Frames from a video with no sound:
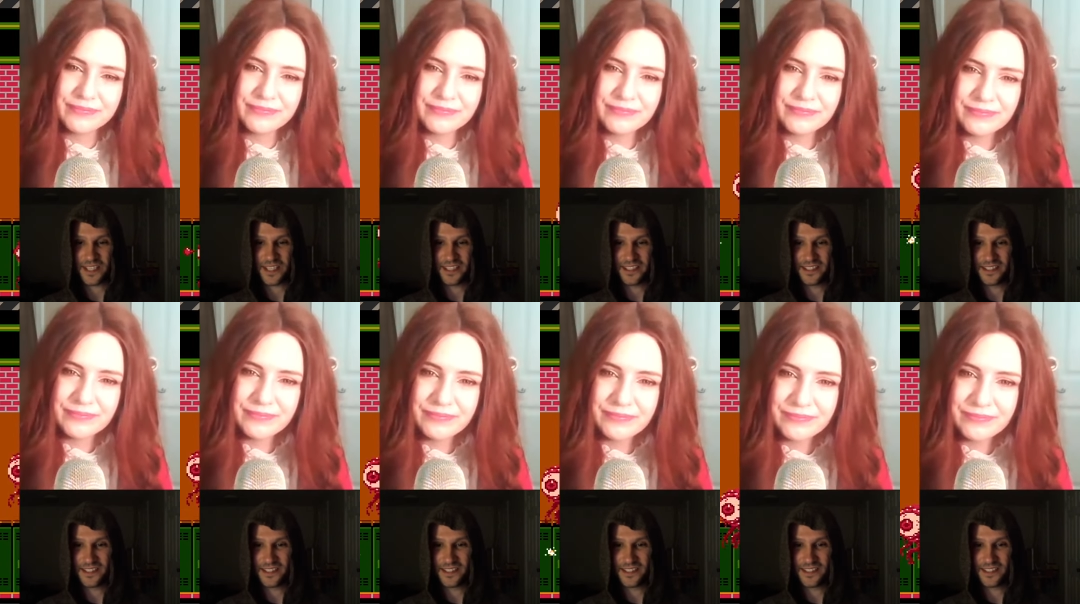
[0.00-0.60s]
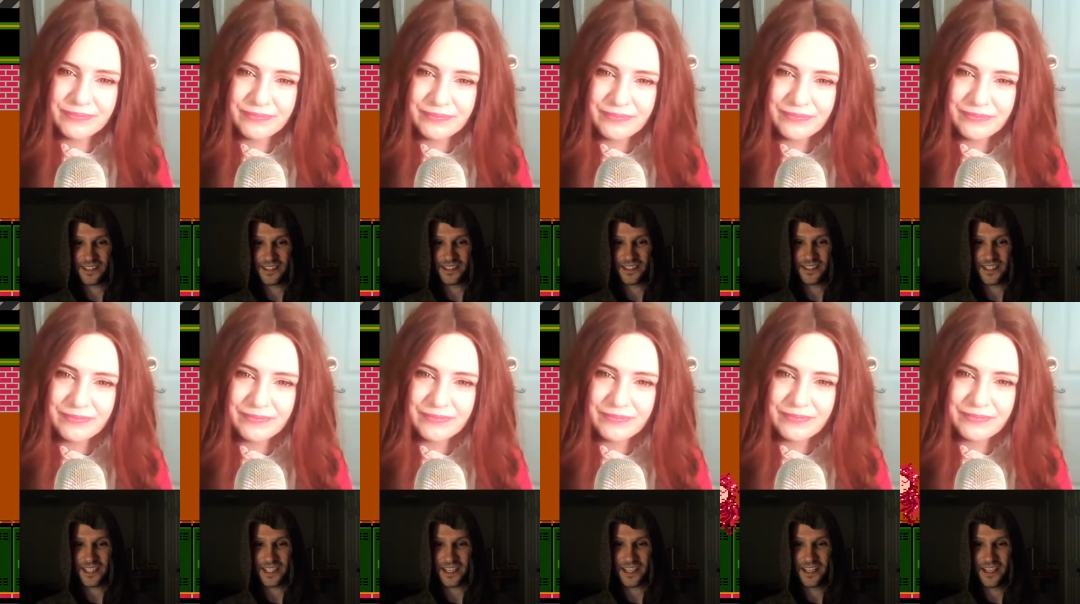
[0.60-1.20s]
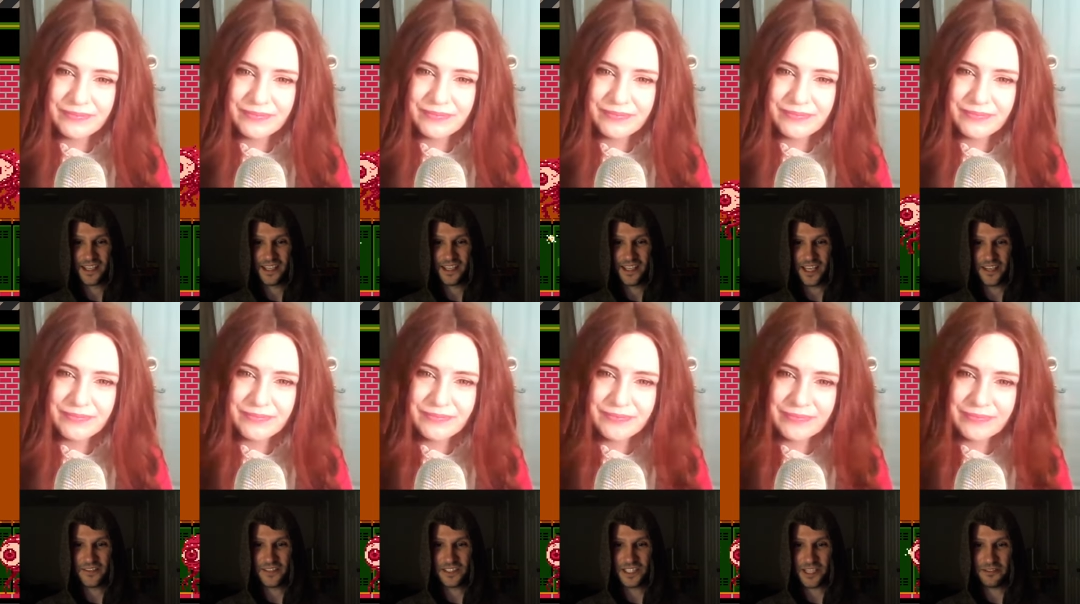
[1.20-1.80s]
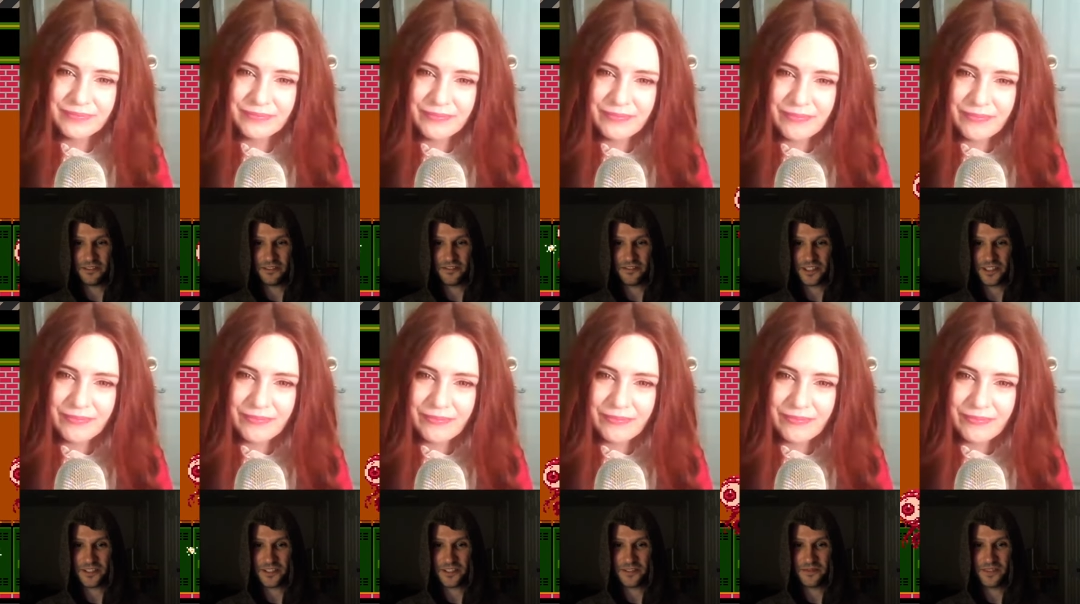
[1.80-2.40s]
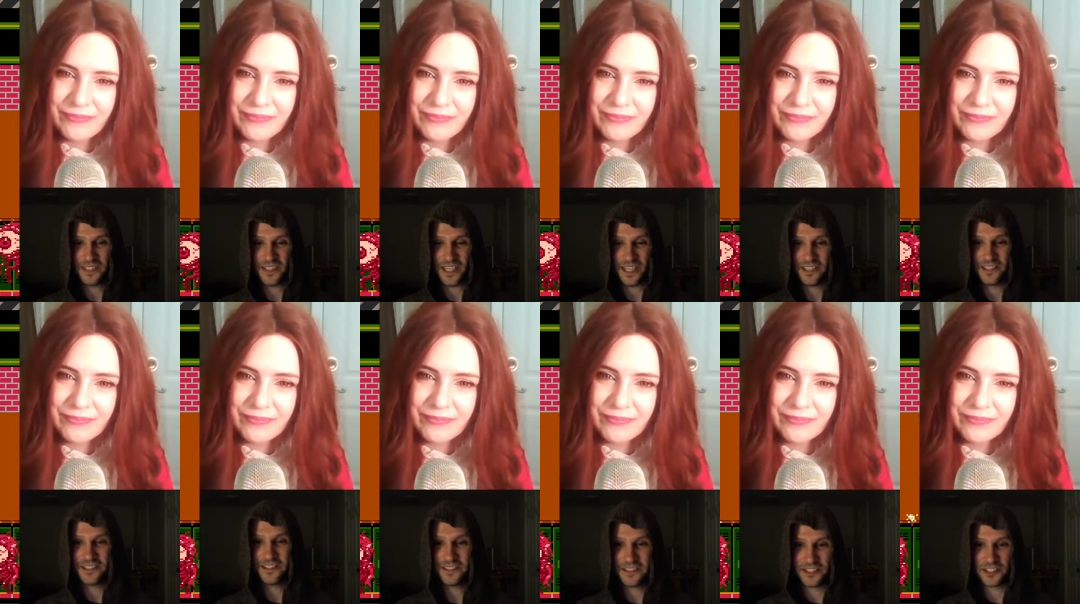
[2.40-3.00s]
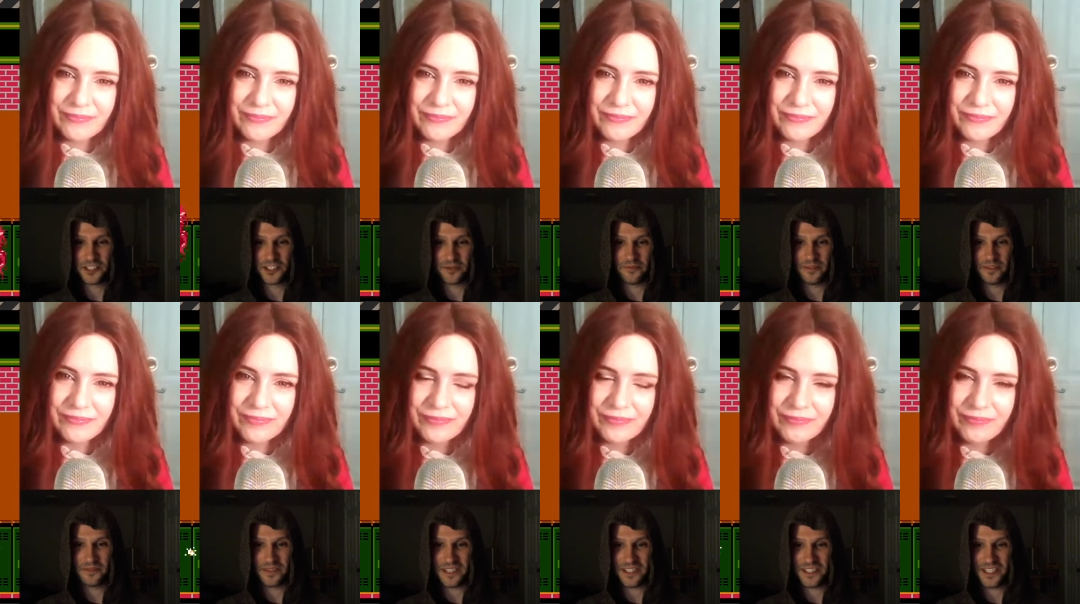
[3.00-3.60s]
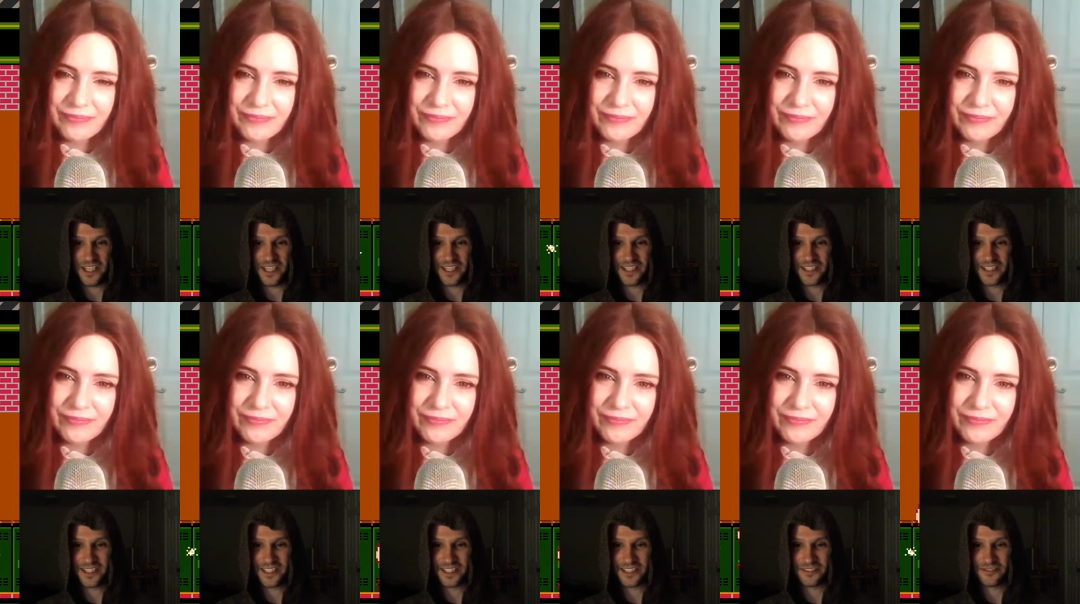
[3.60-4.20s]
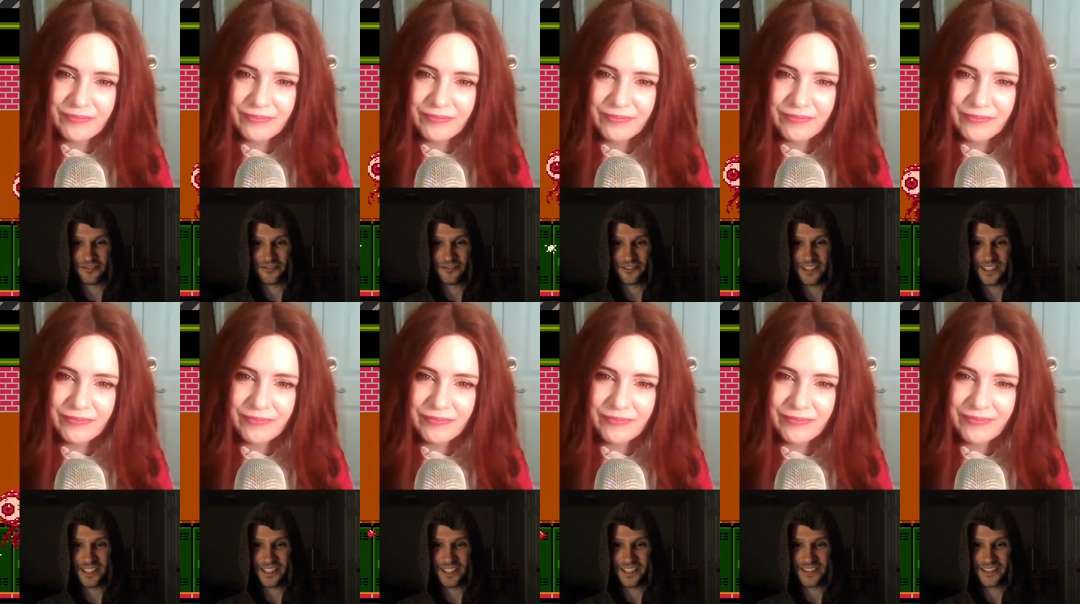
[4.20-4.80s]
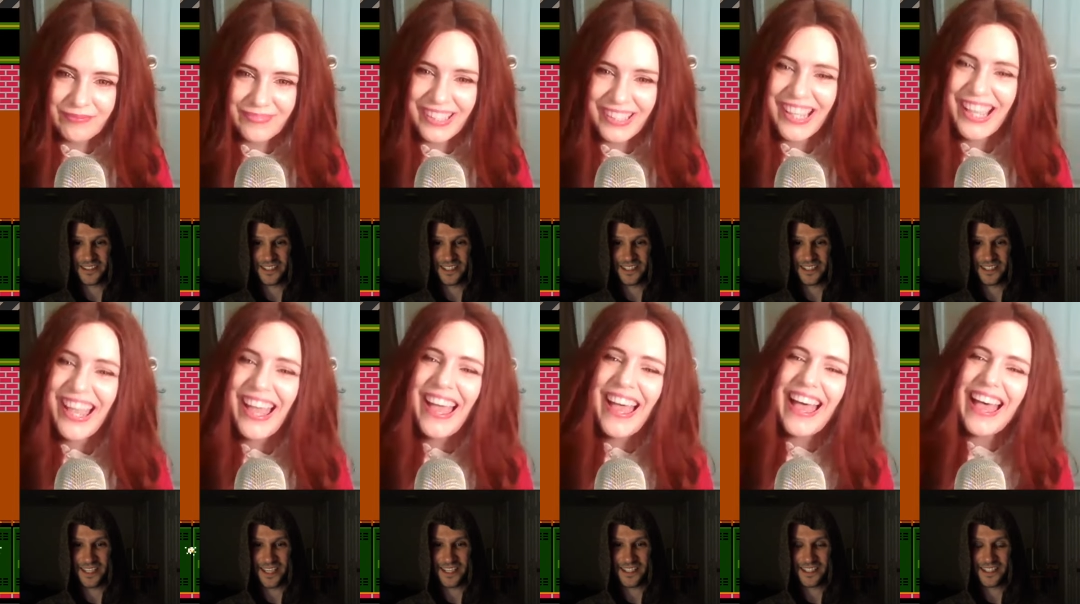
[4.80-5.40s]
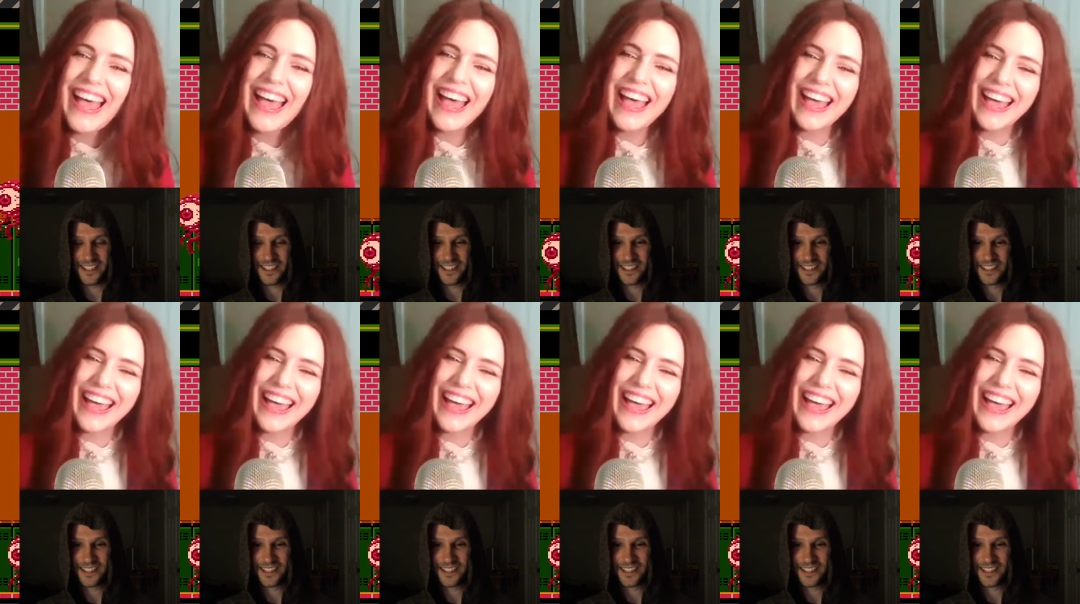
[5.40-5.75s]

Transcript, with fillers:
Speaker 1: second. Like every time he fires at me, I literally jump in my chair because I'm freaking out trying to dodge it.